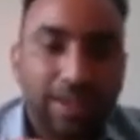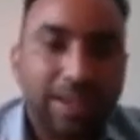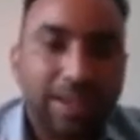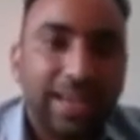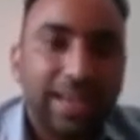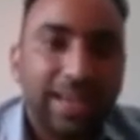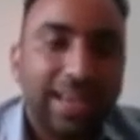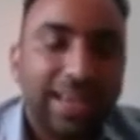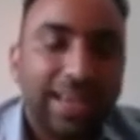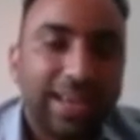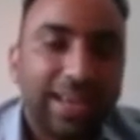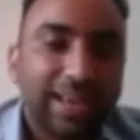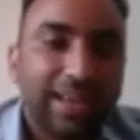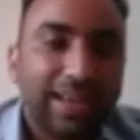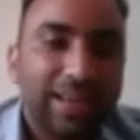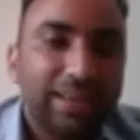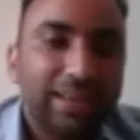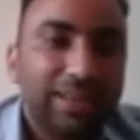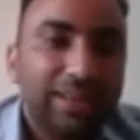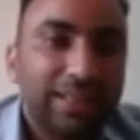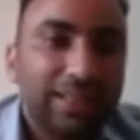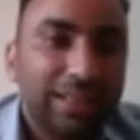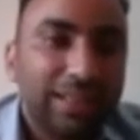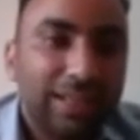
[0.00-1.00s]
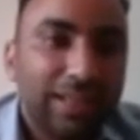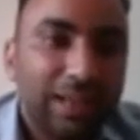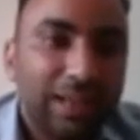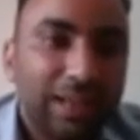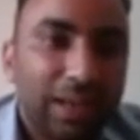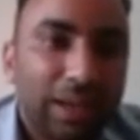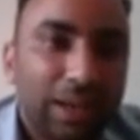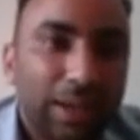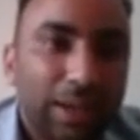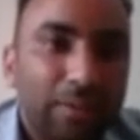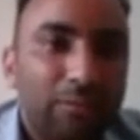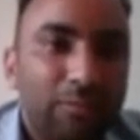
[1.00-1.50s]
And
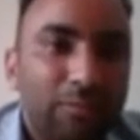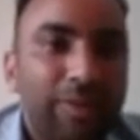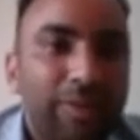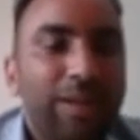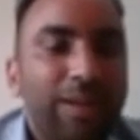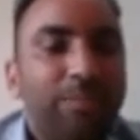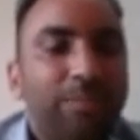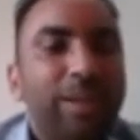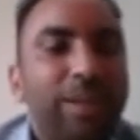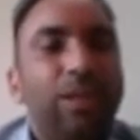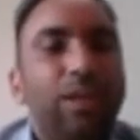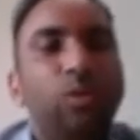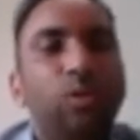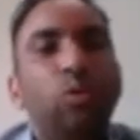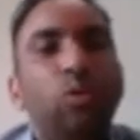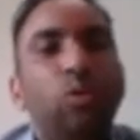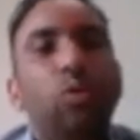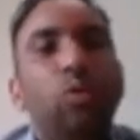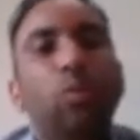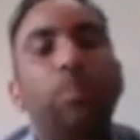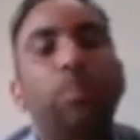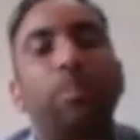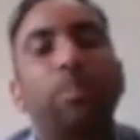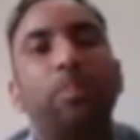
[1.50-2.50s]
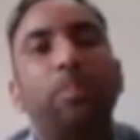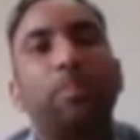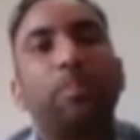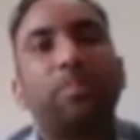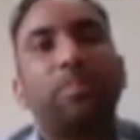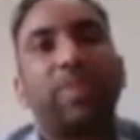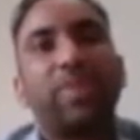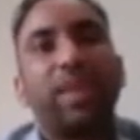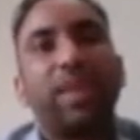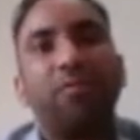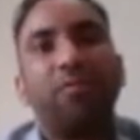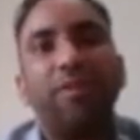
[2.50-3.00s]
when we do
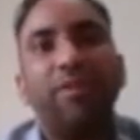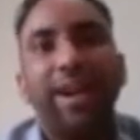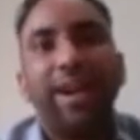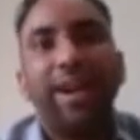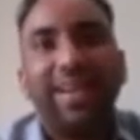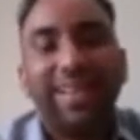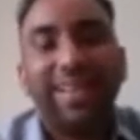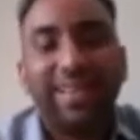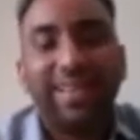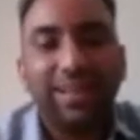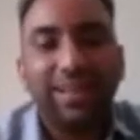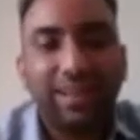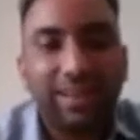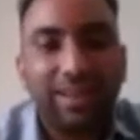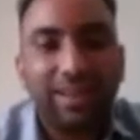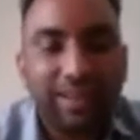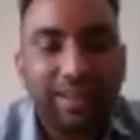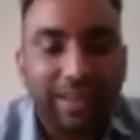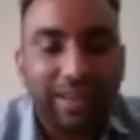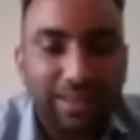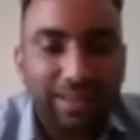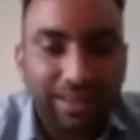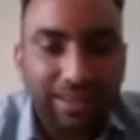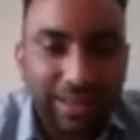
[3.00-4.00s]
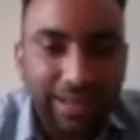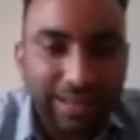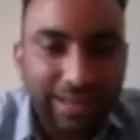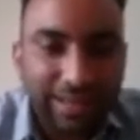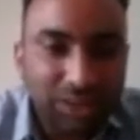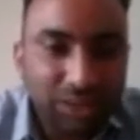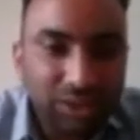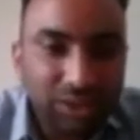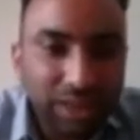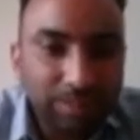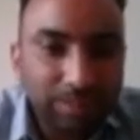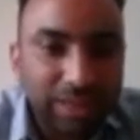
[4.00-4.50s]
wetting under
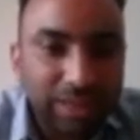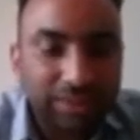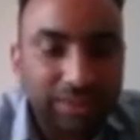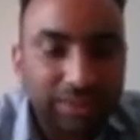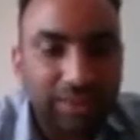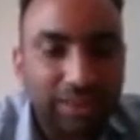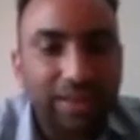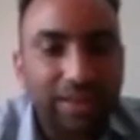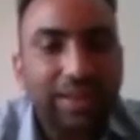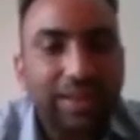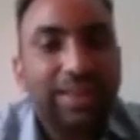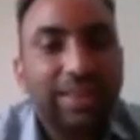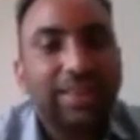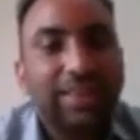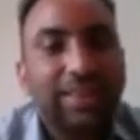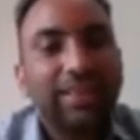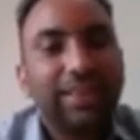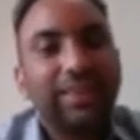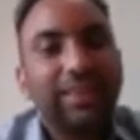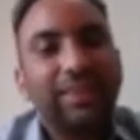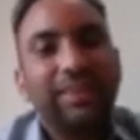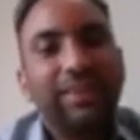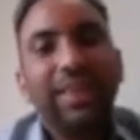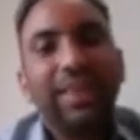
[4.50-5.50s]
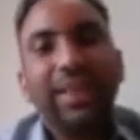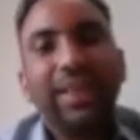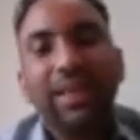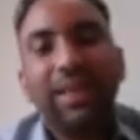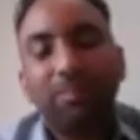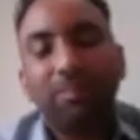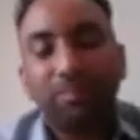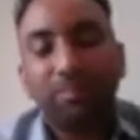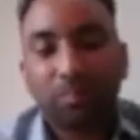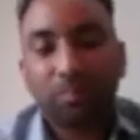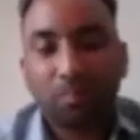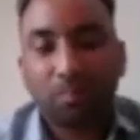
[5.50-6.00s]
traditional method, then
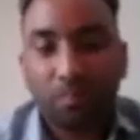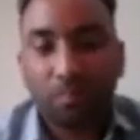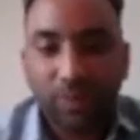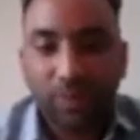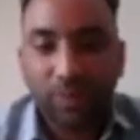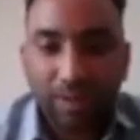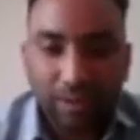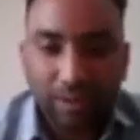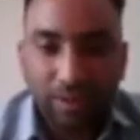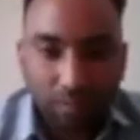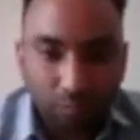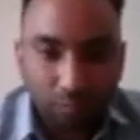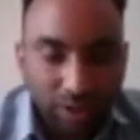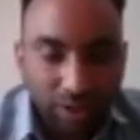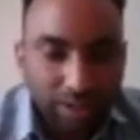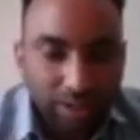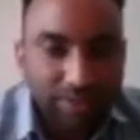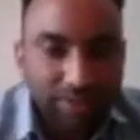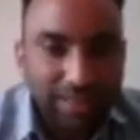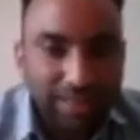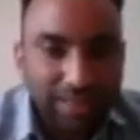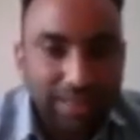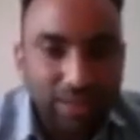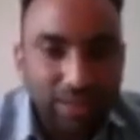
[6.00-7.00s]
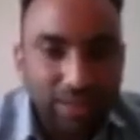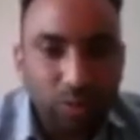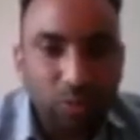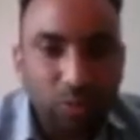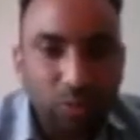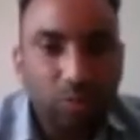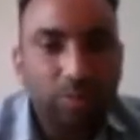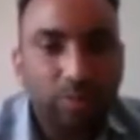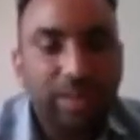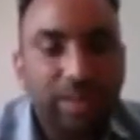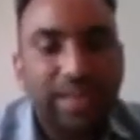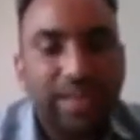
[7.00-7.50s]
what we can do,
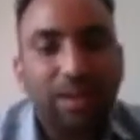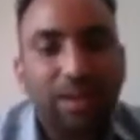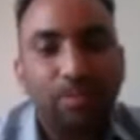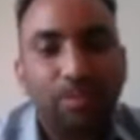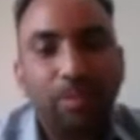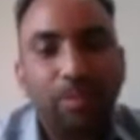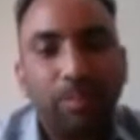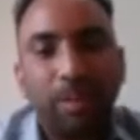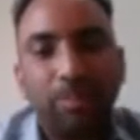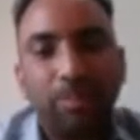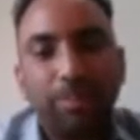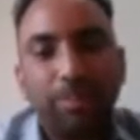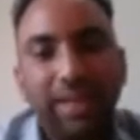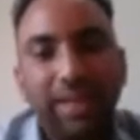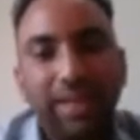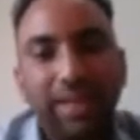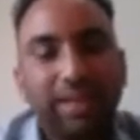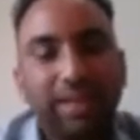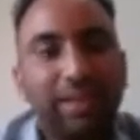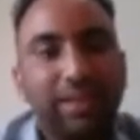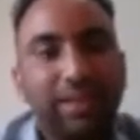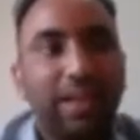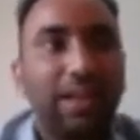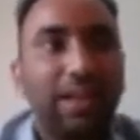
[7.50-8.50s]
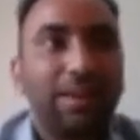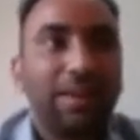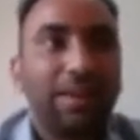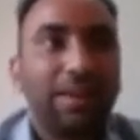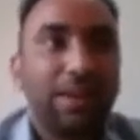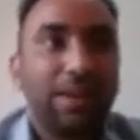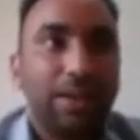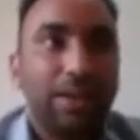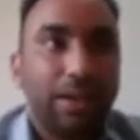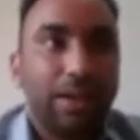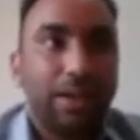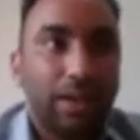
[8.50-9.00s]
we can prepare the
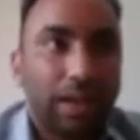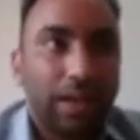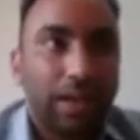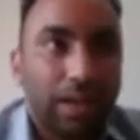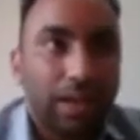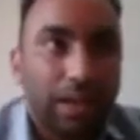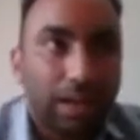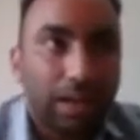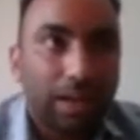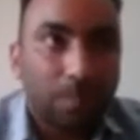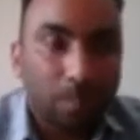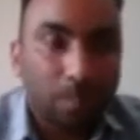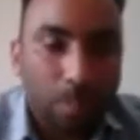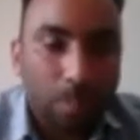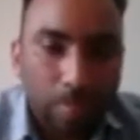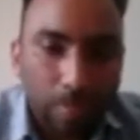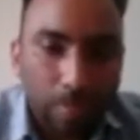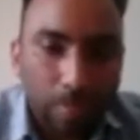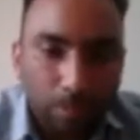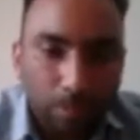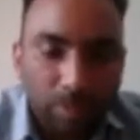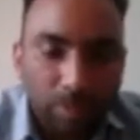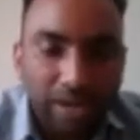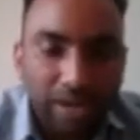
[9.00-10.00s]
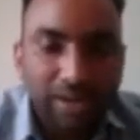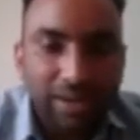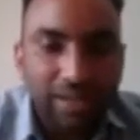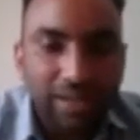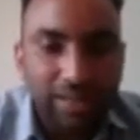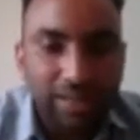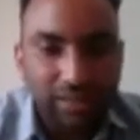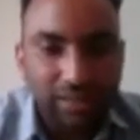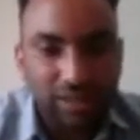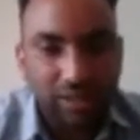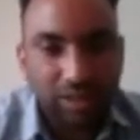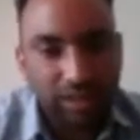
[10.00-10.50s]

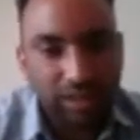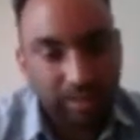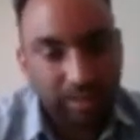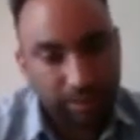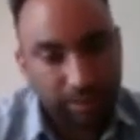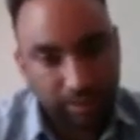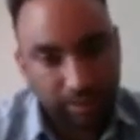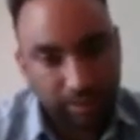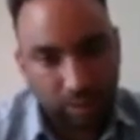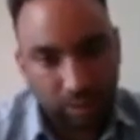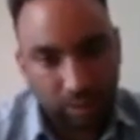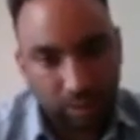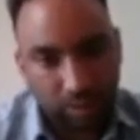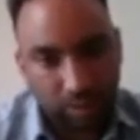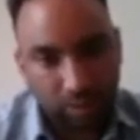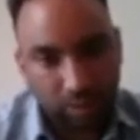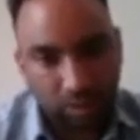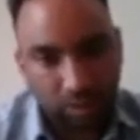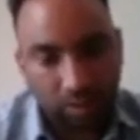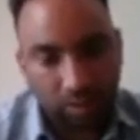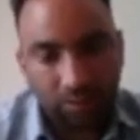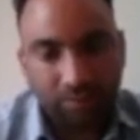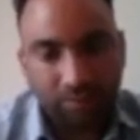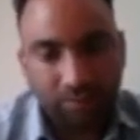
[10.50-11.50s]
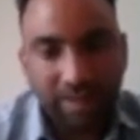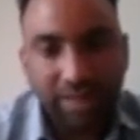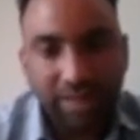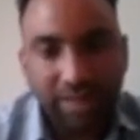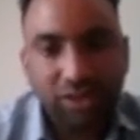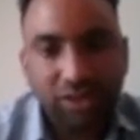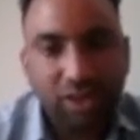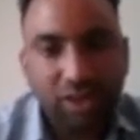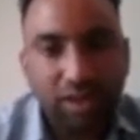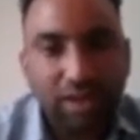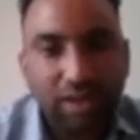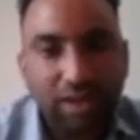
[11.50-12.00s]
bundles of
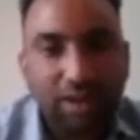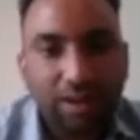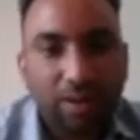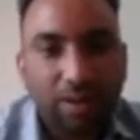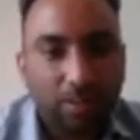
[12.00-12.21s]
pedestra,